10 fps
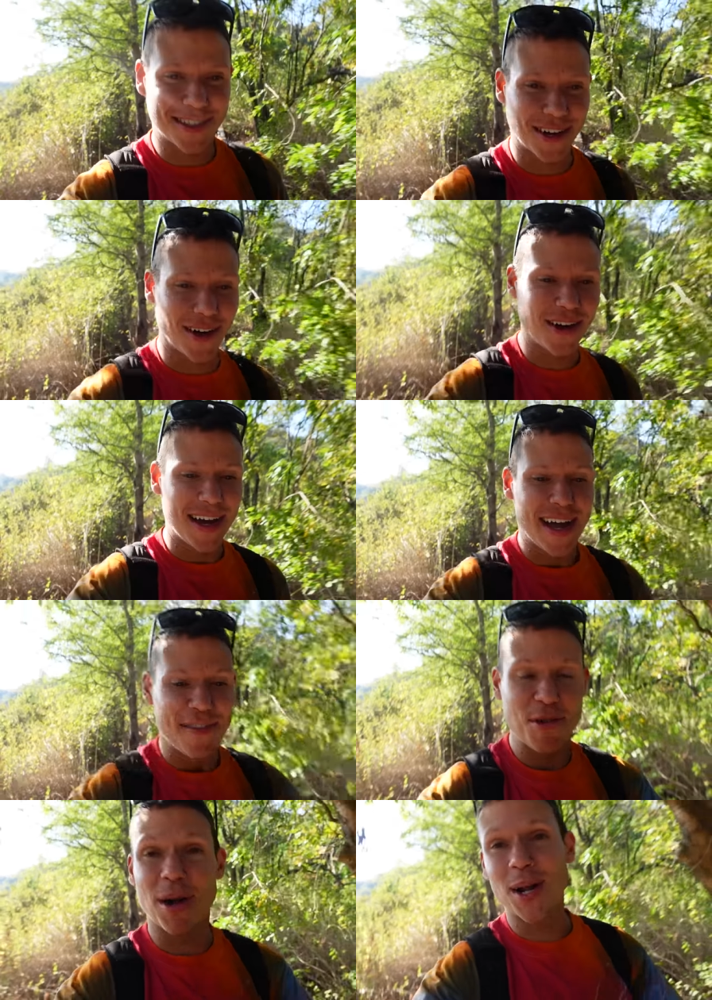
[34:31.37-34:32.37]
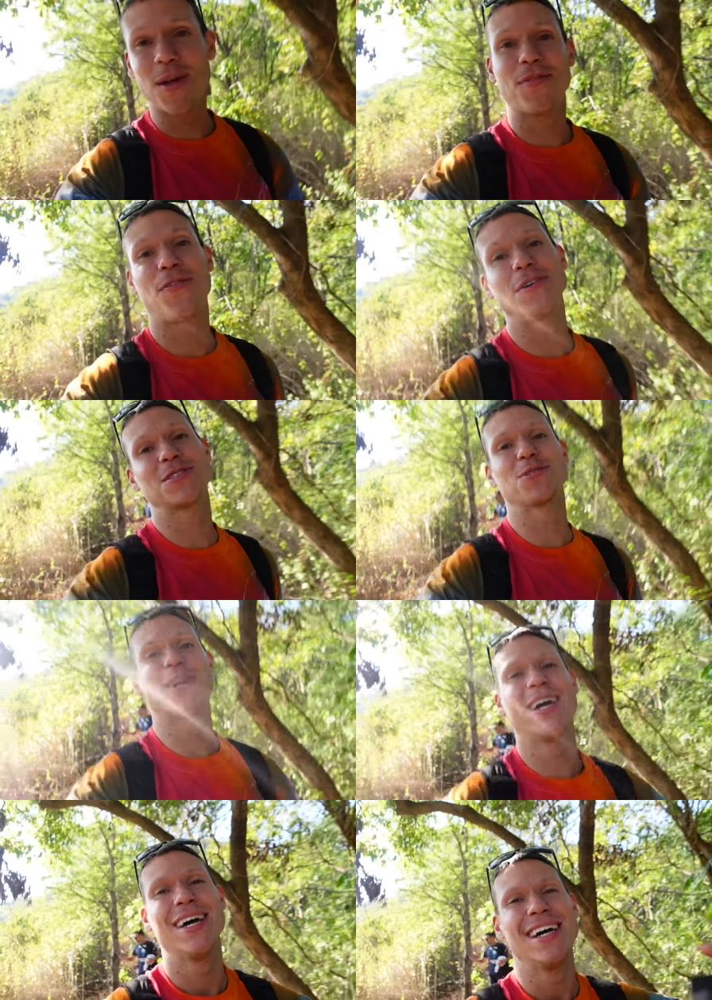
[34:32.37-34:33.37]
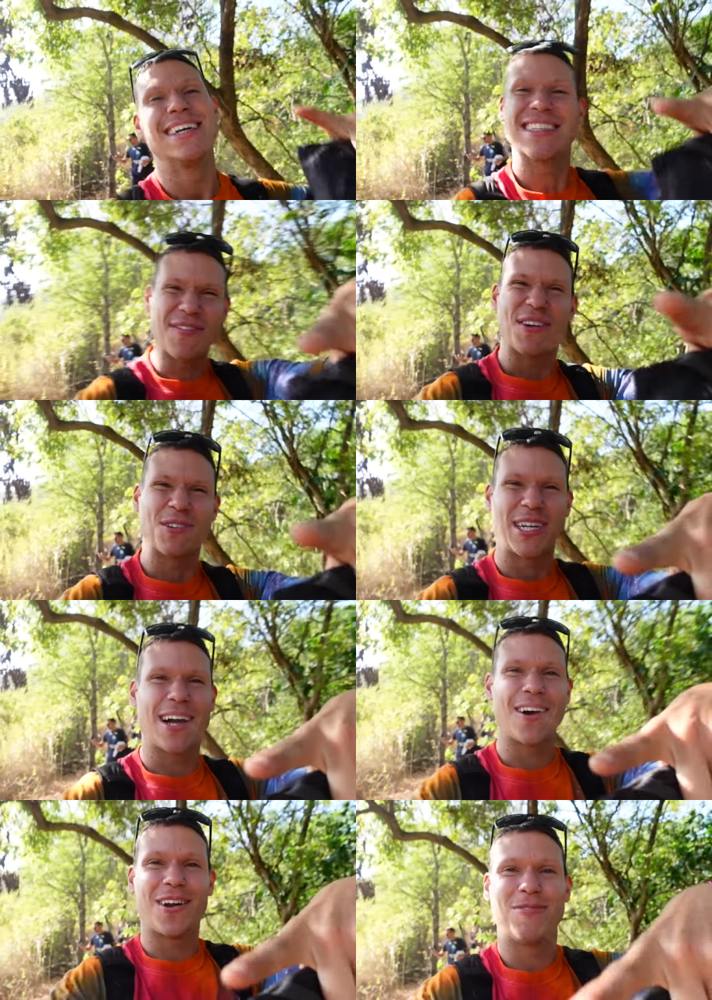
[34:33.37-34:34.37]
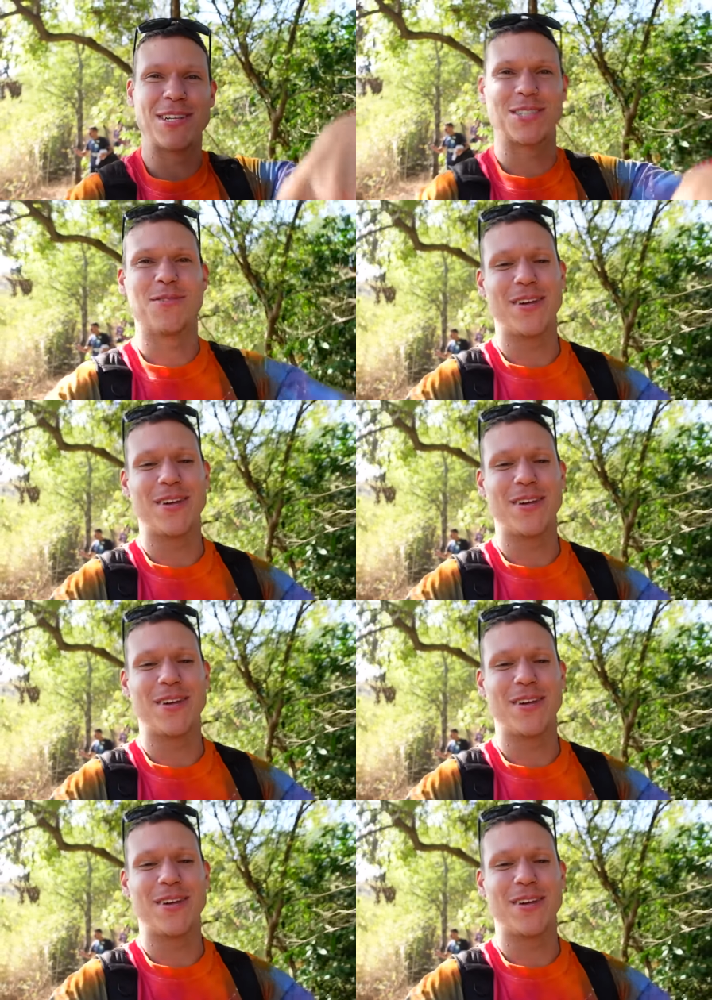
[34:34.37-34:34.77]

So if you want to hear the full story, definitely go check out our original